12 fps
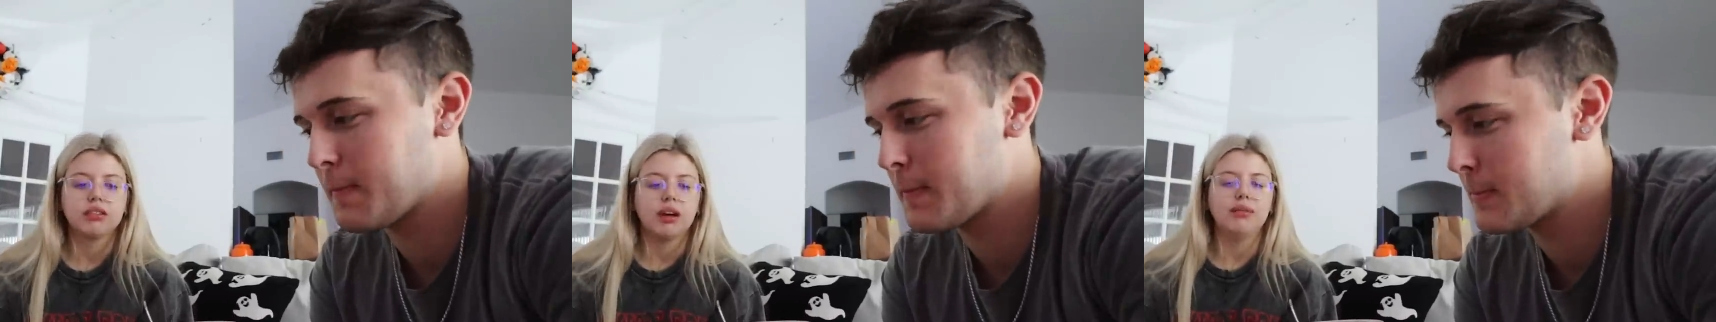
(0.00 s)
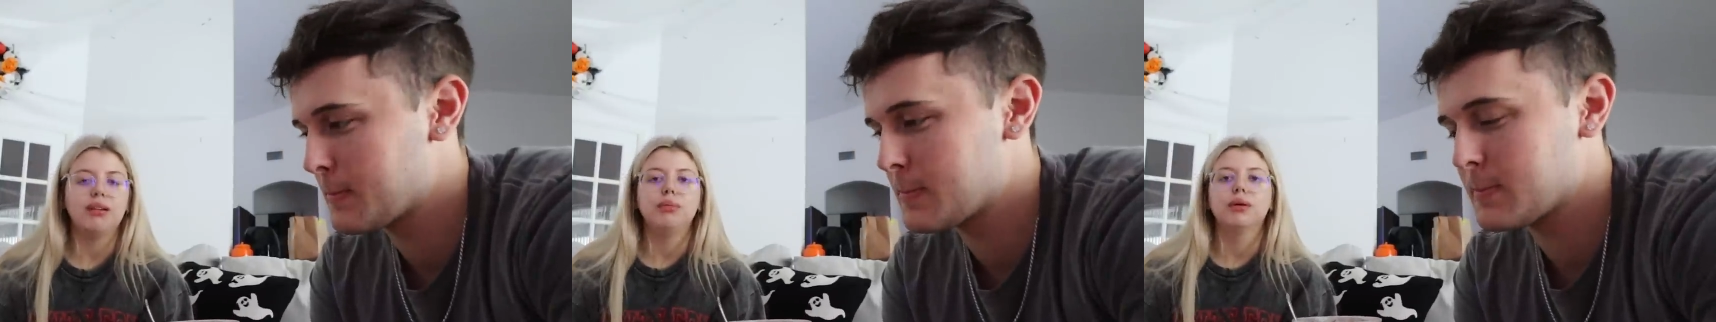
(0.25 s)
Speaker 1: So I
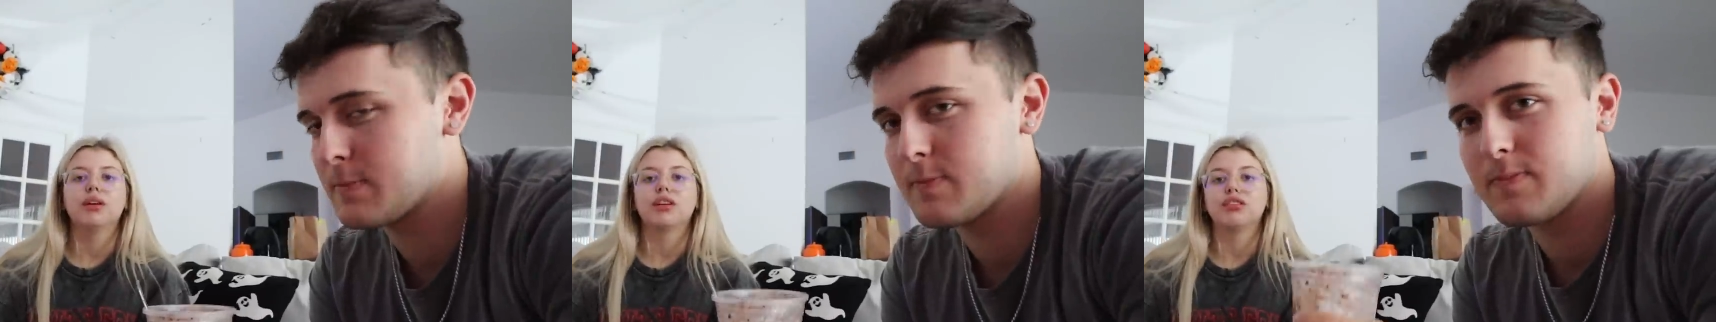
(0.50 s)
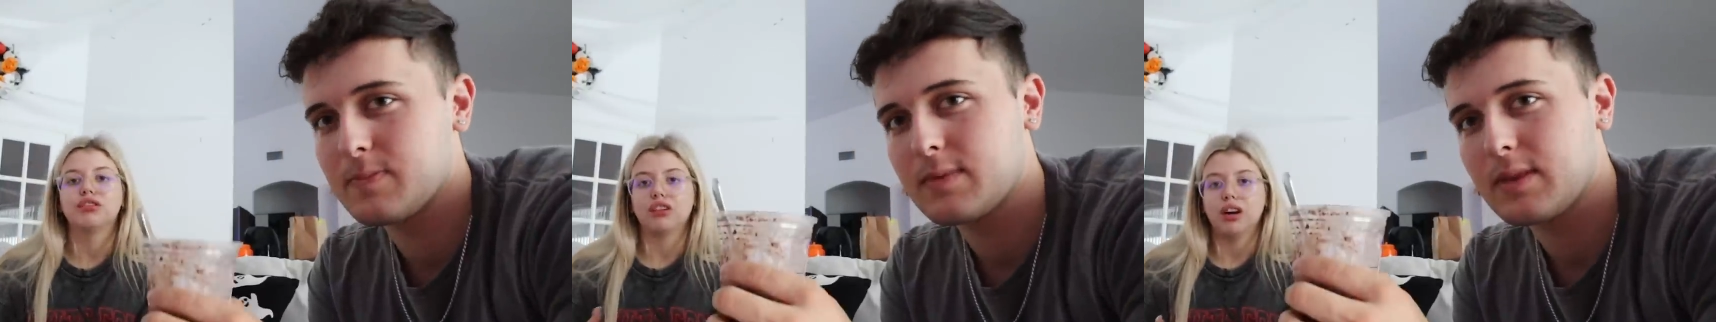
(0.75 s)
made go to
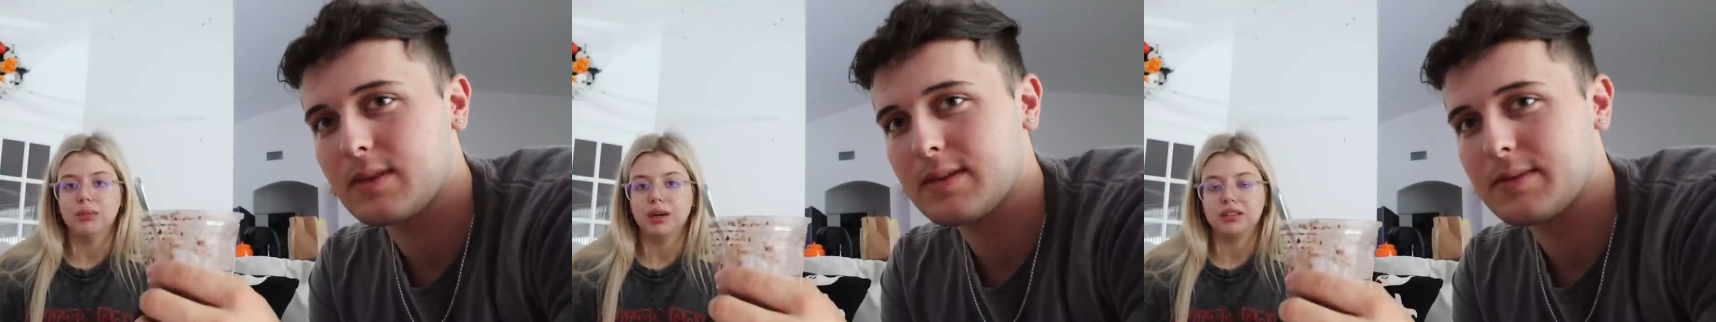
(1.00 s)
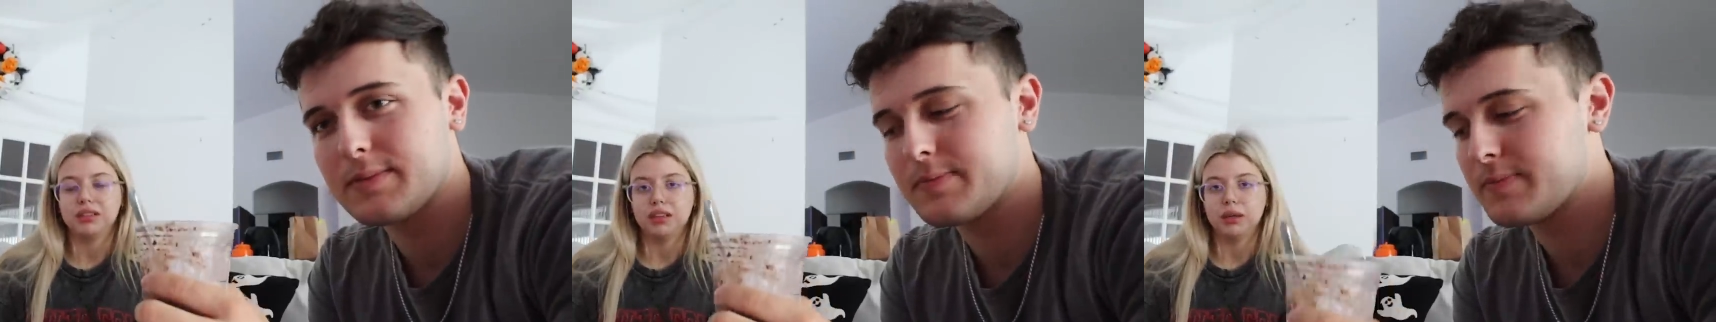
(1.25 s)

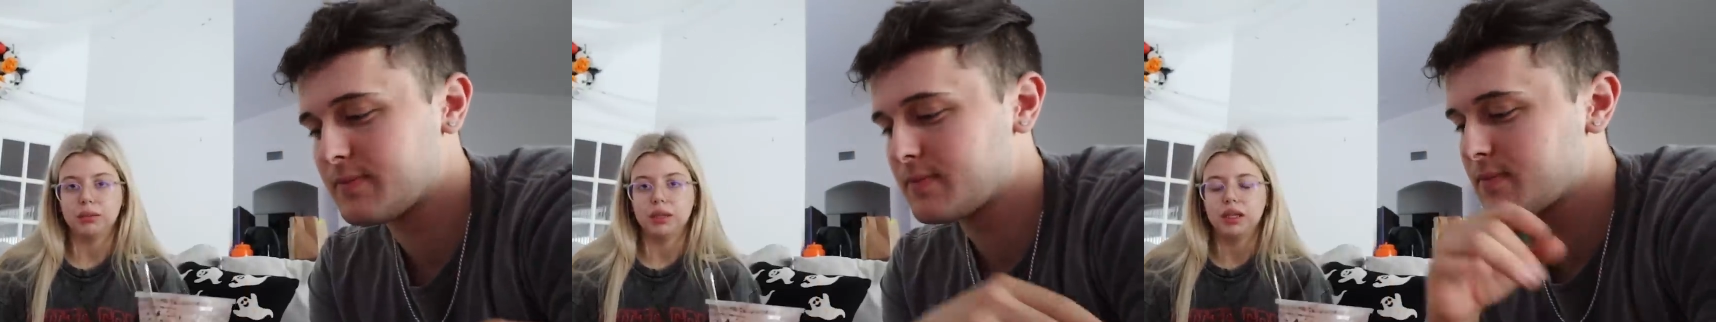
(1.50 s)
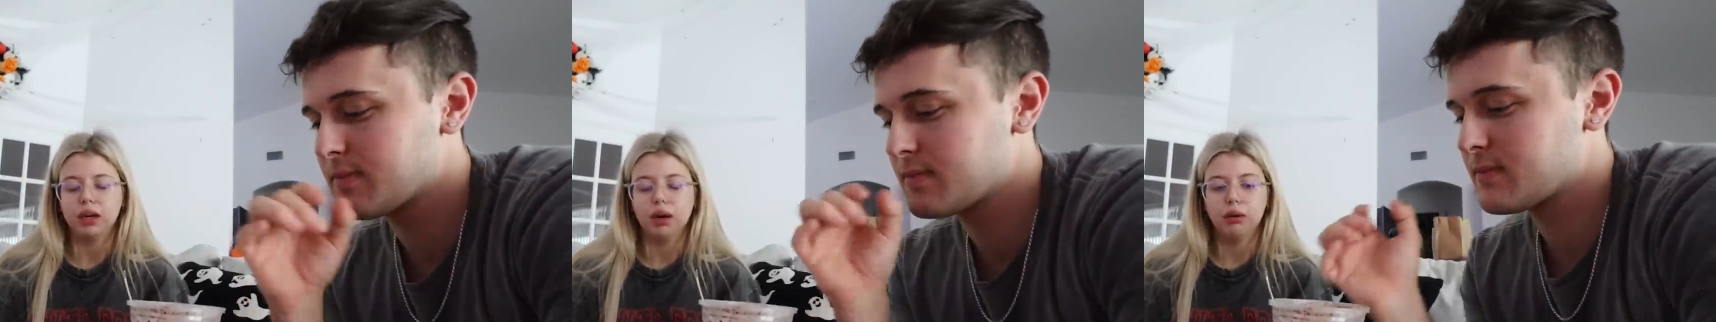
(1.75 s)
Starbucks and get
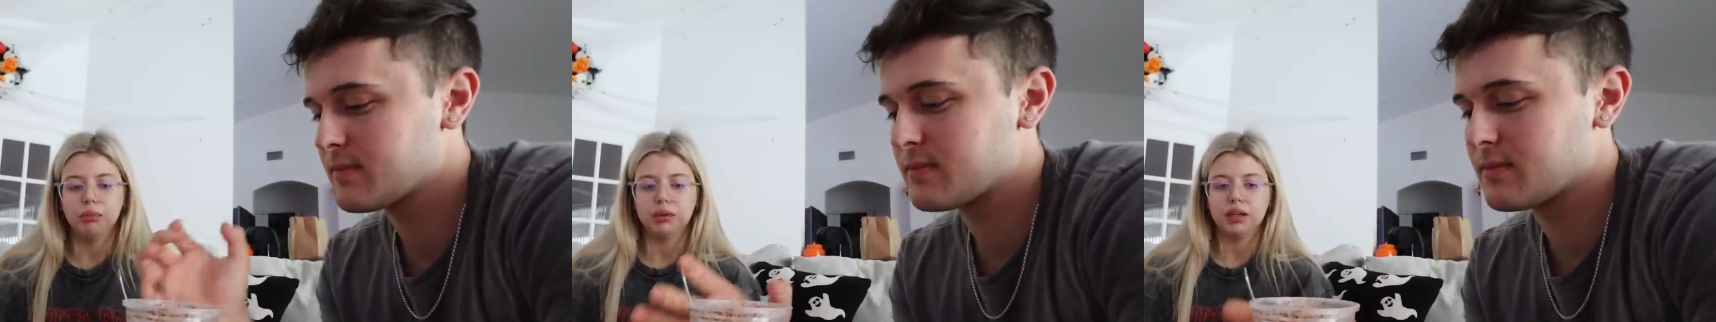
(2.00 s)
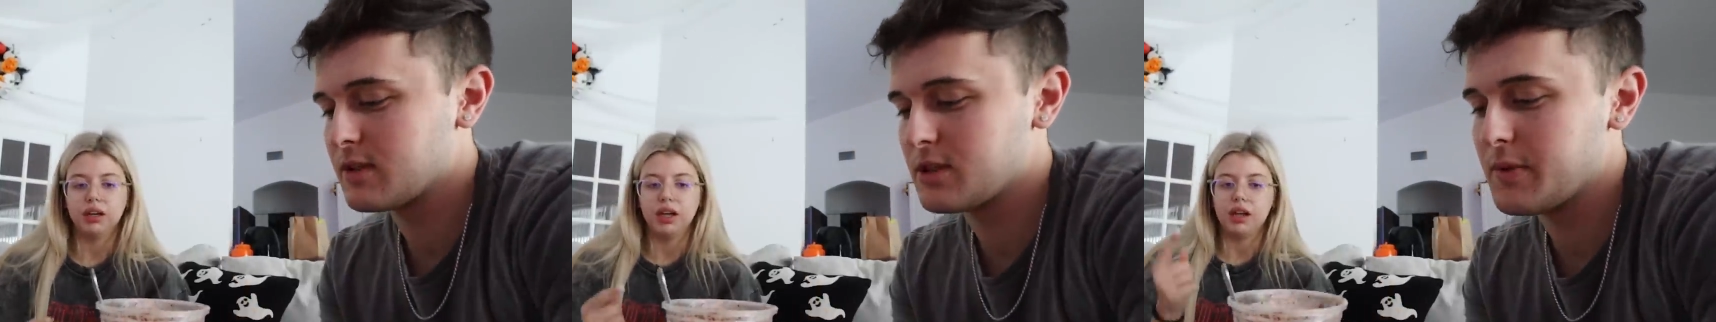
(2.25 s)
me
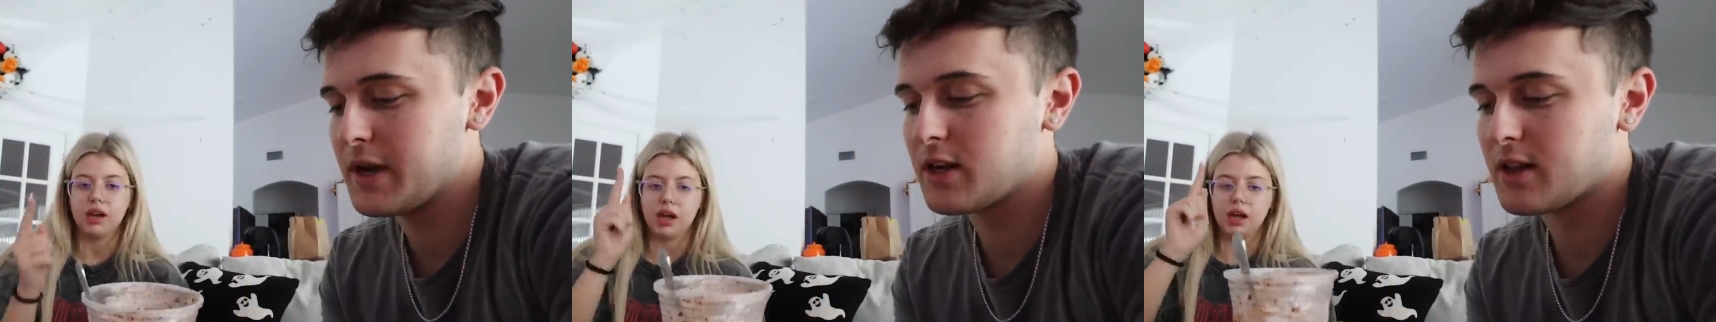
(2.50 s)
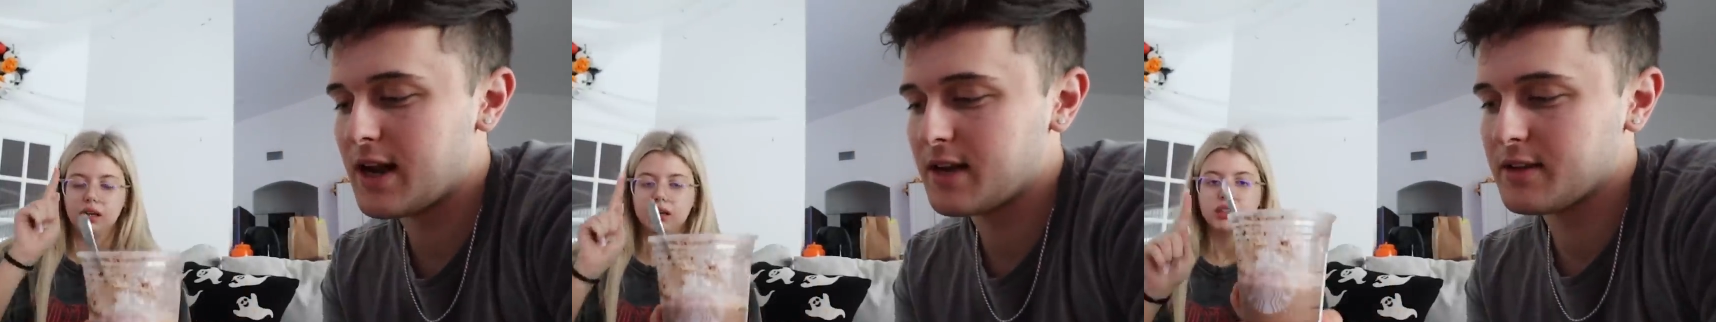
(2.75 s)
oatmeal.
Speaker 2: You ate a
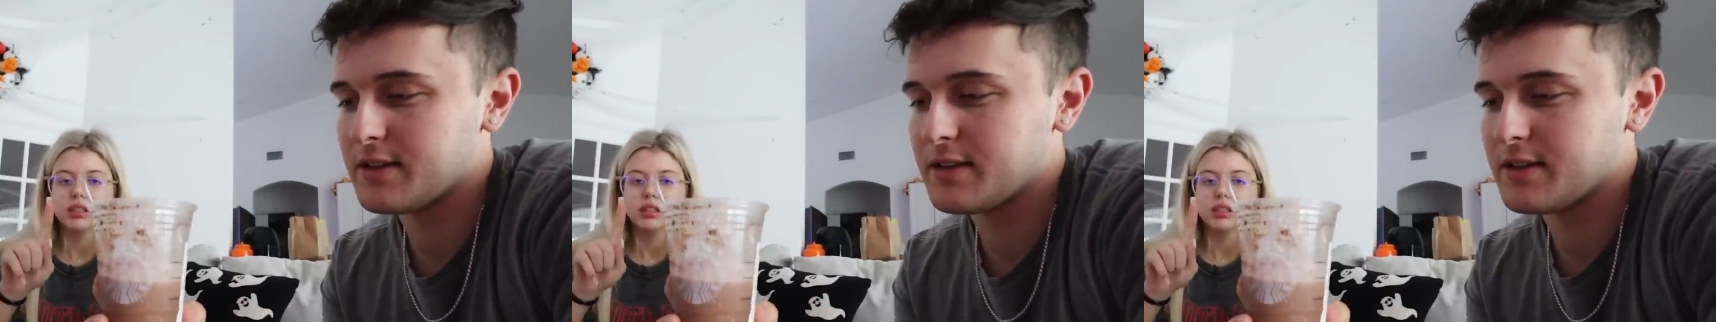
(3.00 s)
lot of